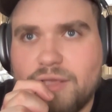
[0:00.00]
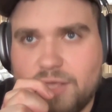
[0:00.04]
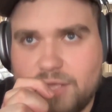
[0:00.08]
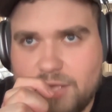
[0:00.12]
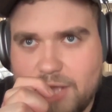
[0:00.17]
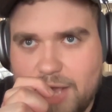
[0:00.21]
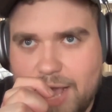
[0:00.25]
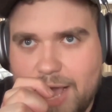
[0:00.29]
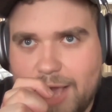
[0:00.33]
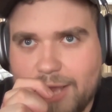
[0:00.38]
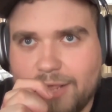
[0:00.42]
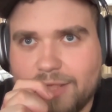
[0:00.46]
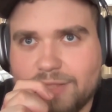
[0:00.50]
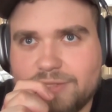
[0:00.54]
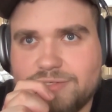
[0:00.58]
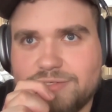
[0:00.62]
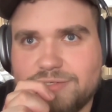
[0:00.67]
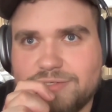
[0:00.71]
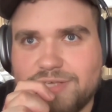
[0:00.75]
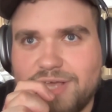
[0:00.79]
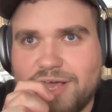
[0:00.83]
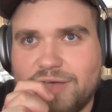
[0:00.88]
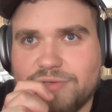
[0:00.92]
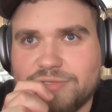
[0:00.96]
got it.
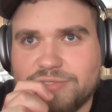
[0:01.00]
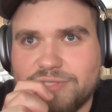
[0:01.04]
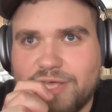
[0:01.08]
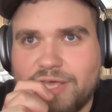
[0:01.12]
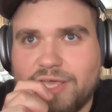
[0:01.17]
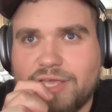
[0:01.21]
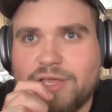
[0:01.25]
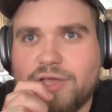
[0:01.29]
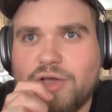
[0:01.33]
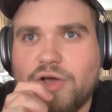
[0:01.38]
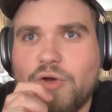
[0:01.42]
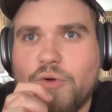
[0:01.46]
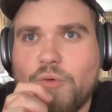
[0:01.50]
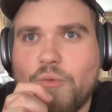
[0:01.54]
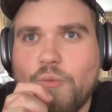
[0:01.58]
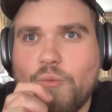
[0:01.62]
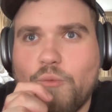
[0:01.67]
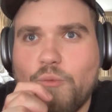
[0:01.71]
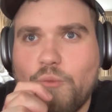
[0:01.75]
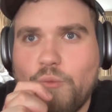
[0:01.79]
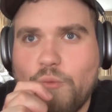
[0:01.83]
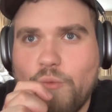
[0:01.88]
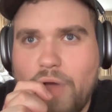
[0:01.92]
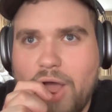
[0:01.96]
I was like,
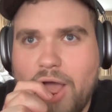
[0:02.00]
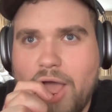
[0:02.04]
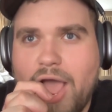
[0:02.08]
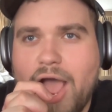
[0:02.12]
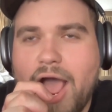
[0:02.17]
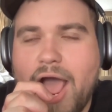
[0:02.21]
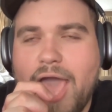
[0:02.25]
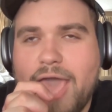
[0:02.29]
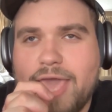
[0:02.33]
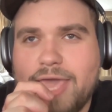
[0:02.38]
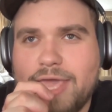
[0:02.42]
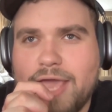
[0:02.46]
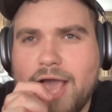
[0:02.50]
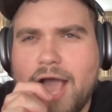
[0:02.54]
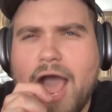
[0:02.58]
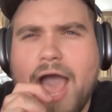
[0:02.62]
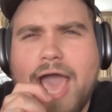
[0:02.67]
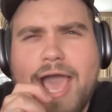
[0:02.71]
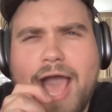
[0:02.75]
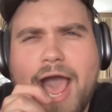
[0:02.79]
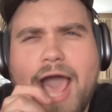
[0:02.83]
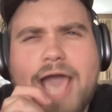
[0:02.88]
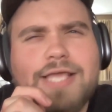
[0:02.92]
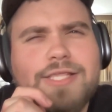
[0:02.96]

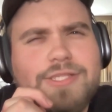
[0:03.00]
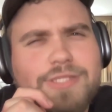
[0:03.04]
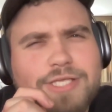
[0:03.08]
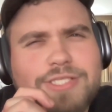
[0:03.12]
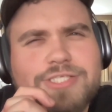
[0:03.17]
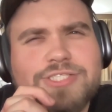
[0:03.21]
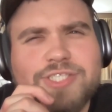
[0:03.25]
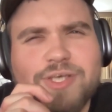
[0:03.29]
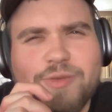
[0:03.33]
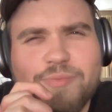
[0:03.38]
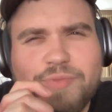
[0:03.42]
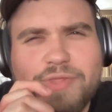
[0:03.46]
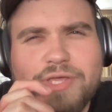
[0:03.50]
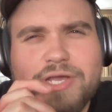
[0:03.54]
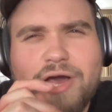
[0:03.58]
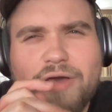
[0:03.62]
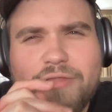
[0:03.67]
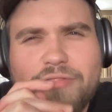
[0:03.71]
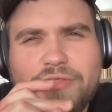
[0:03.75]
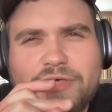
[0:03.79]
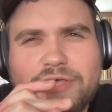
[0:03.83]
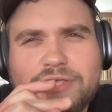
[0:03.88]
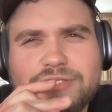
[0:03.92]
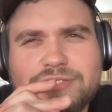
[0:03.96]
I did something
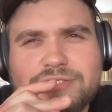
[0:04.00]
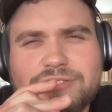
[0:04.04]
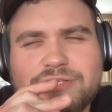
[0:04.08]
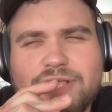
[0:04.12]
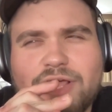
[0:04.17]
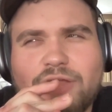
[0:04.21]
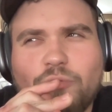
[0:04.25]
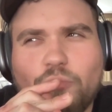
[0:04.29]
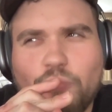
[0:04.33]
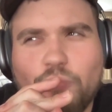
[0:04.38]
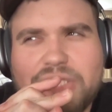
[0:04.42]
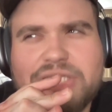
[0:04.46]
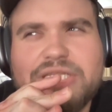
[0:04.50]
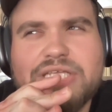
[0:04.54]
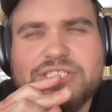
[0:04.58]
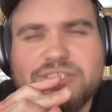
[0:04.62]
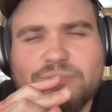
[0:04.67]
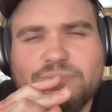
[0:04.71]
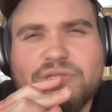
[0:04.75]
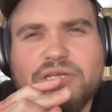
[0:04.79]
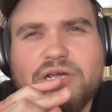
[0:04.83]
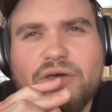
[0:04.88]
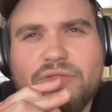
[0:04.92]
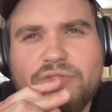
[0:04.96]
on this, and we did
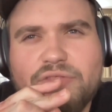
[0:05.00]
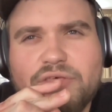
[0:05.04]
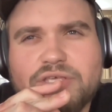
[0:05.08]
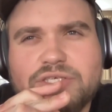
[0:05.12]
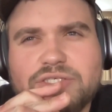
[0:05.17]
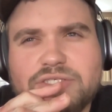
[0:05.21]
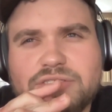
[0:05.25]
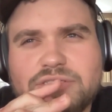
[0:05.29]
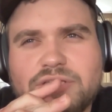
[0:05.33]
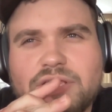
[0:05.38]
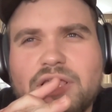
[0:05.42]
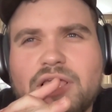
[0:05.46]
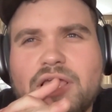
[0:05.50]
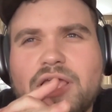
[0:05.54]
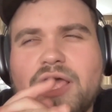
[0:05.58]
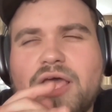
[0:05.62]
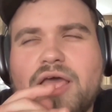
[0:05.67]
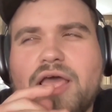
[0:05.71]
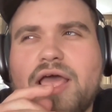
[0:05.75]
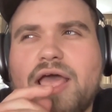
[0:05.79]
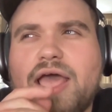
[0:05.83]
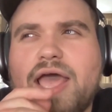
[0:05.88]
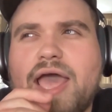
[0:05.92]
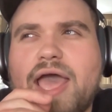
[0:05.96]
something on this.
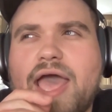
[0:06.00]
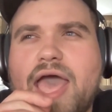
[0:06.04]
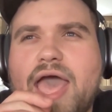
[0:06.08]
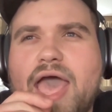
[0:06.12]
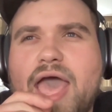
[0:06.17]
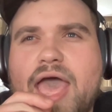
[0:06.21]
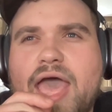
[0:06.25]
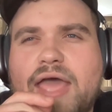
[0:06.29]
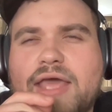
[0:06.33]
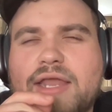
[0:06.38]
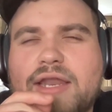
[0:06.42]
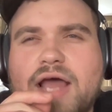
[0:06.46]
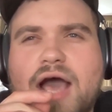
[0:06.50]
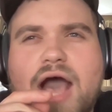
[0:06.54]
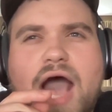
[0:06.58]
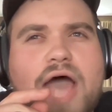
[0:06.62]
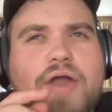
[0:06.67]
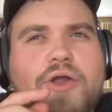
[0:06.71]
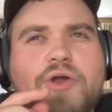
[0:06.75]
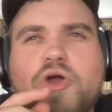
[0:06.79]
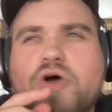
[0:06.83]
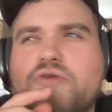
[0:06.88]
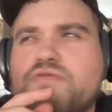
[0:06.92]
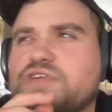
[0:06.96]
And I
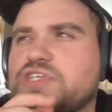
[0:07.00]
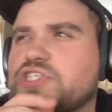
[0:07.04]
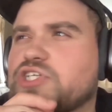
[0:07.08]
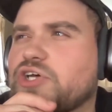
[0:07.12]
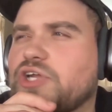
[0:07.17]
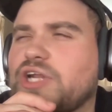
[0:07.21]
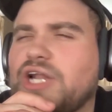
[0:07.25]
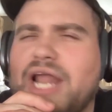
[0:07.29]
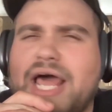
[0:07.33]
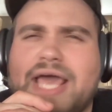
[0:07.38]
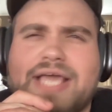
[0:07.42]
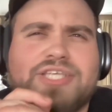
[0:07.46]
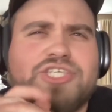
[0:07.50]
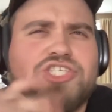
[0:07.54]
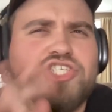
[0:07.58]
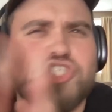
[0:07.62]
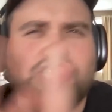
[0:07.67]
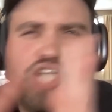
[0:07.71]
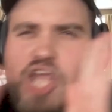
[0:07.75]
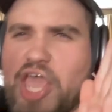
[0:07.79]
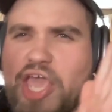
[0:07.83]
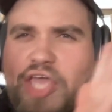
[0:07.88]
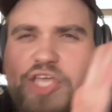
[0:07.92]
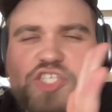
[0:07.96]
don't know if it's going to like
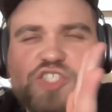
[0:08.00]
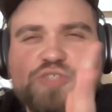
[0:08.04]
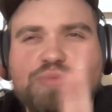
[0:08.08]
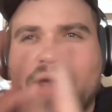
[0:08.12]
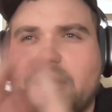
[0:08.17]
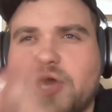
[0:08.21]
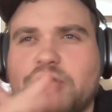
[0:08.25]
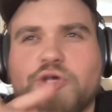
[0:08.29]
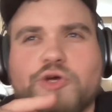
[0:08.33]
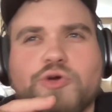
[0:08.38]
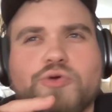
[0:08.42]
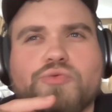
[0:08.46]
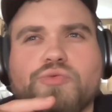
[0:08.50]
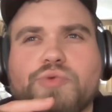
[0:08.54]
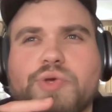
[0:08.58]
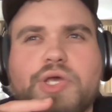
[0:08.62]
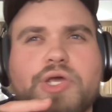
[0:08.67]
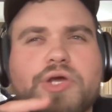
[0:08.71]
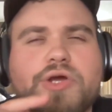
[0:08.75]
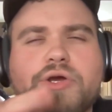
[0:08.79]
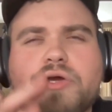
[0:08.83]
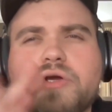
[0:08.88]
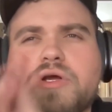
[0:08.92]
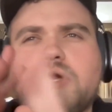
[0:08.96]
change my
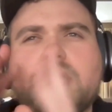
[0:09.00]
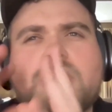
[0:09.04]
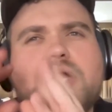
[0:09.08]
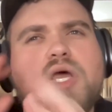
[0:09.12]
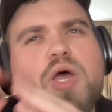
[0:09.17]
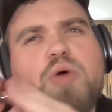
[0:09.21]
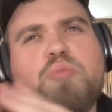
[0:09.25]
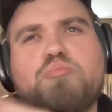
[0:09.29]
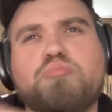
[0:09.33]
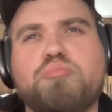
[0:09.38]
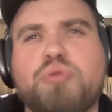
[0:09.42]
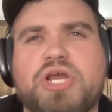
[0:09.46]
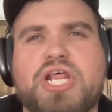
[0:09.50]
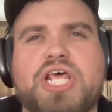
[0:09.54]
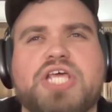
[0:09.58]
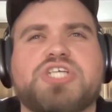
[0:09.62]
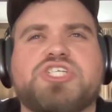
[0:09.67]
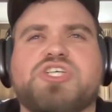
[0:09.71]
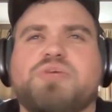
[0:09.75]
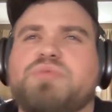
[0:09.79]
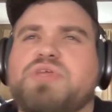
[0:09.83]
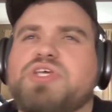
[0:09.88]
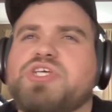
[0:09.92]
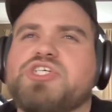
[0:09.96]
career, but it's
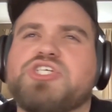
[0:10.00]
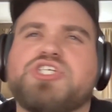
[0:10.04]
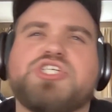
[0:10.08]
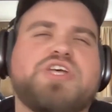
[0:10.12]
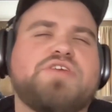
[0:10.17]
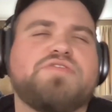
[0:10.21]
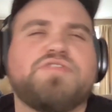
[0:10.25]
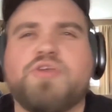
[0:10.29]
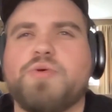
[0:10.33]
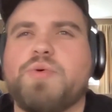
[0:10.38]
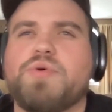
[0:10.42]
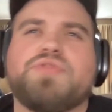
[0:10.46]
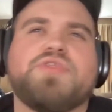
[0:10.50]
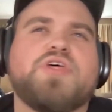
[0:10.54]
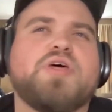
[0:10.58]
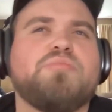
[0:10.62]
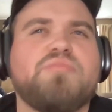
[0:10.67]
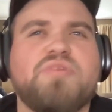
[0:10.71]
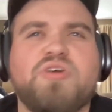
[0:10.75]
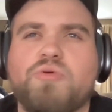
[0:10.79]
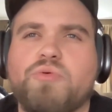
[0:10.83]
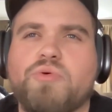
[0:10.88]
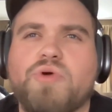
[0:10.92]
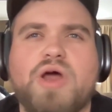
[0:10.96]
something shifted within
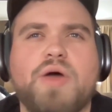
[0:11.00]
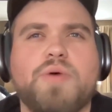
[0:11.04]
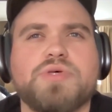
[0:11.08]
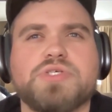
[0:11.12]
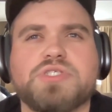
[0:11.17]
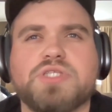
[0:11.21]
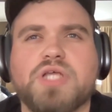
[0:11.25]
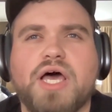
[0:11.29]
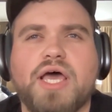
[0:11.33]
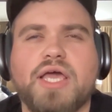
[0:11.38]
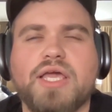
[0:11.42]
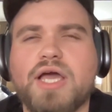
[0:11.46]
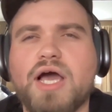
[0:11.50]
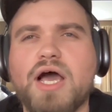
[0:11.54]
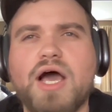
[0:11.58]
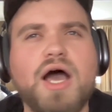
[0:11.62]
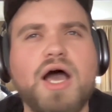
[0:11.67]
me where I was like,